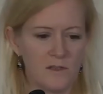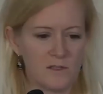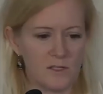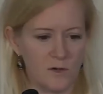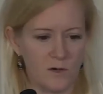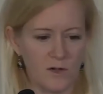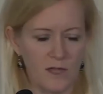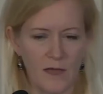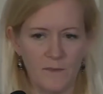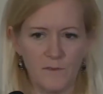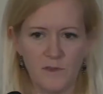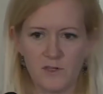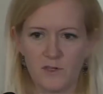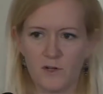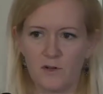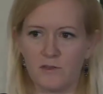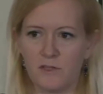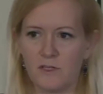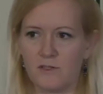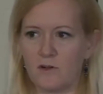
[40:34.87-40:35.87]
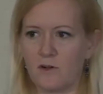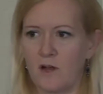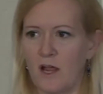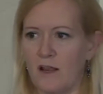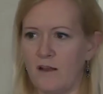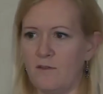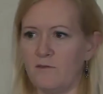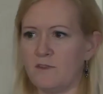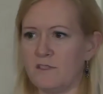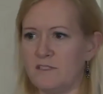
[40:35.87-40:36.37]
So again, these are
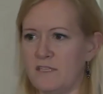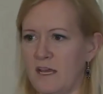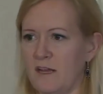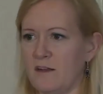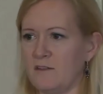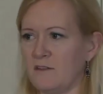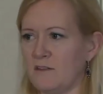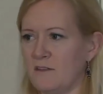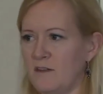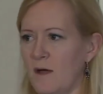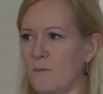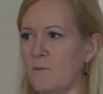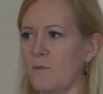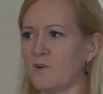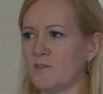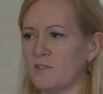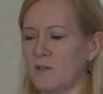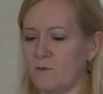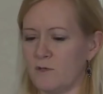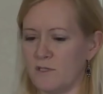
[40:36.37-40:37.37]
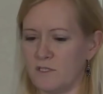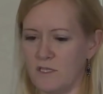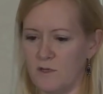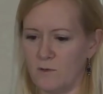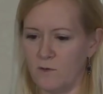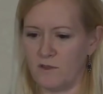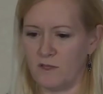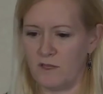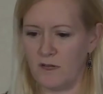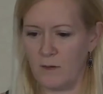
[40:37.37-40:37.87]
kind of the numbers that we see
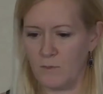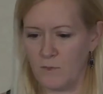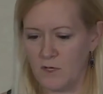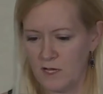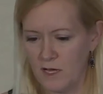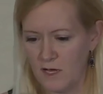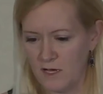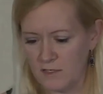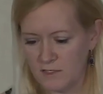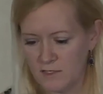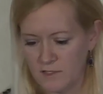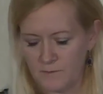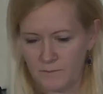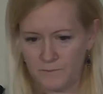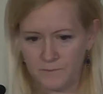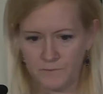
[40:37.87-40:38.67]
within MBIs.